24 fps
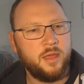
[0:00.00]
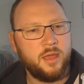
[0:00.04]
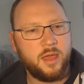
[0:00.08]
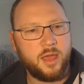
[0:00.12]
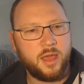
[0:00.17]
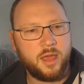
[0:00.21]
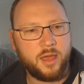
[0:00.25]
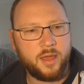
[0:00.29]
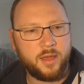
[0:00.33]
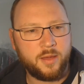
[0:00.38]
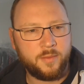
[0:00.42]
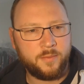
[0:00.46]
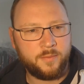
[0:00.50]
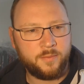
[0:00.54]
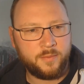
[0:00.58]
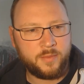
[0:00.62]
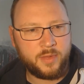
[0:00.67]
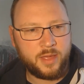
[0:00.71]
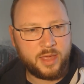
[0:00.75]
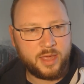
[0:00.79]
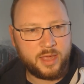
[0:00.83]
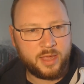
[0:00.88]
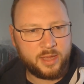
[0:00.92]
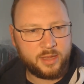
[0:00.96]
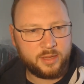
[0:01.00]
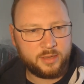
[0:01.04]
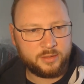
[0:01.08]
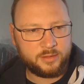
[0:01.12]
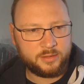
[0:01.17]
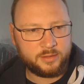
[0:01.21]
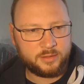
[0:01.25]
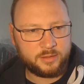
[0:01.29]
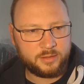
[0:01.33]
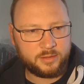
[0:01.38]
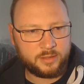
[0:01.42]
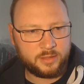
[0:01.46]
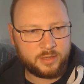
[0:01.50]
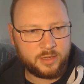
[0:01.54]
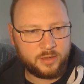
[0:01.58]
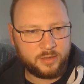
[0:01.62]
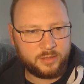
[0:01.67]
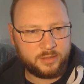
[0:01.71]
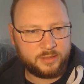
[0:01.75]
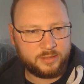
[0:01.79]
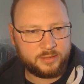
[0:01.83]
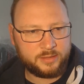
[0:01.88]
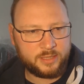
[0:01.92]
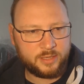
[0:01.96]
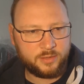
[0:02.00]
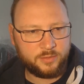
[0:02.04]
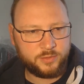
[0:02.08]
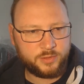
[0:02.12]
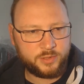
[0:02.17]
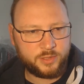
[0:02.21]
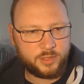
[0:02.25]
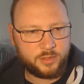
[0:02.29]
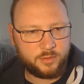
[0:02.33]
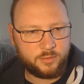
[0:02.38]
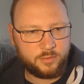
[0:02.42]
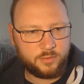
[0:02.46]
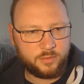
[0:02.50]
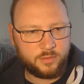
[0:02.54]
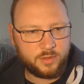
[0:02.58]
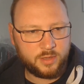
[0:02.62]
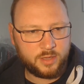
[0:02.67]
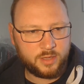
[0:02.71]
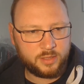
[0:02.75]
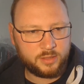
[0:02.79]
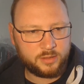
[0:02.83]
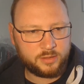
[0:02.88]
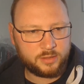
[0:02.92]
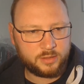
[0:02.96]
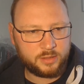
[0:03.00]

Um, it kindly tells you that